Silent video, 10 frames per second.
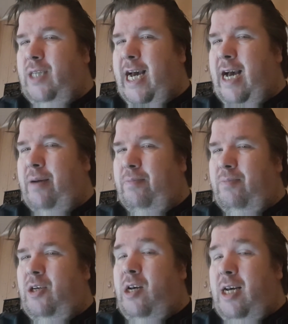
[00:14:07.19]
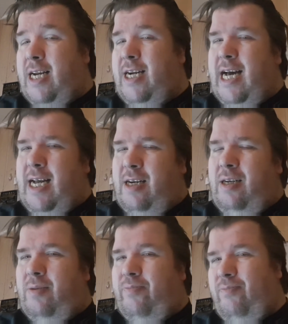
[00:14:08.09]
Yeah. And
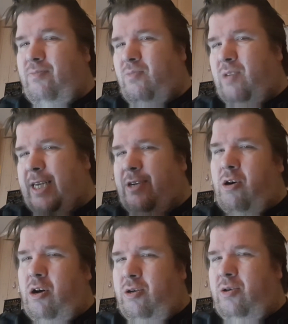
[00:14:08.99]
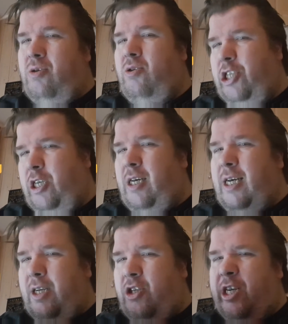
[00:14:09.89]
then later on
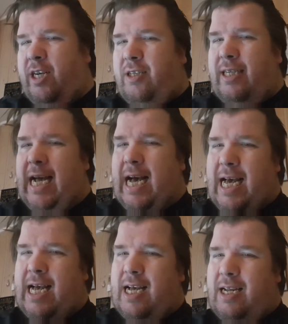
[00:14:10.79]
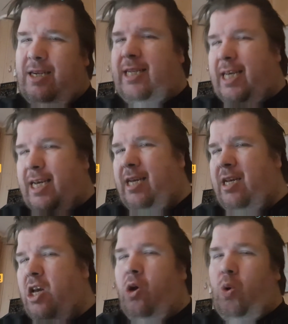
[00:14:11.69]
she sings,
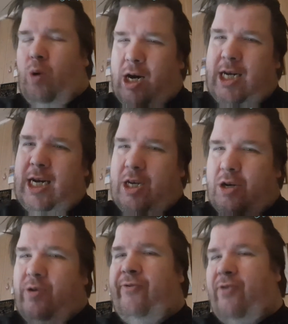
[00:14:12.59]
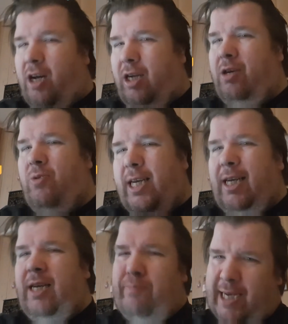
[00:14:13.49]
Sandy, why are you
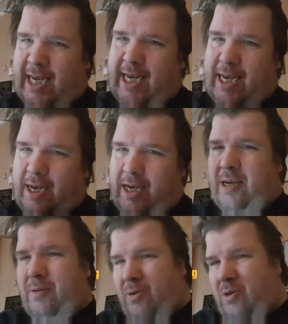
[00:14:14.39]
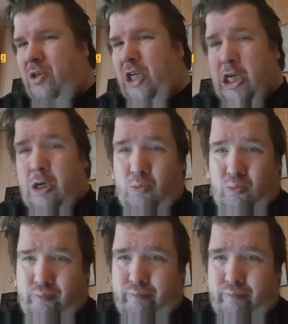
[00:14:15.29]
following me? You know.